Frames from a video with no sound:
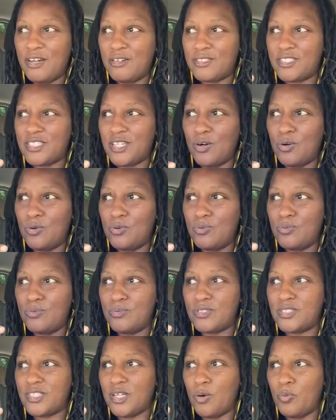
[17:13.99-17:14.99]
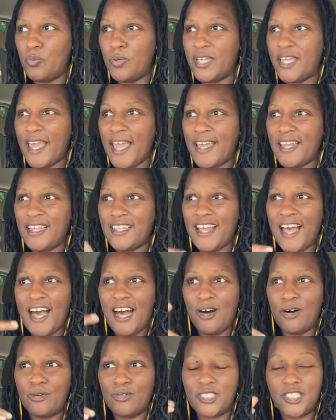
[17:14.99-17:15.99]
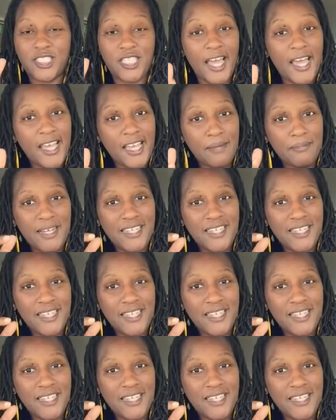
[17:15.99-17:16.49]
So we can't allow shame.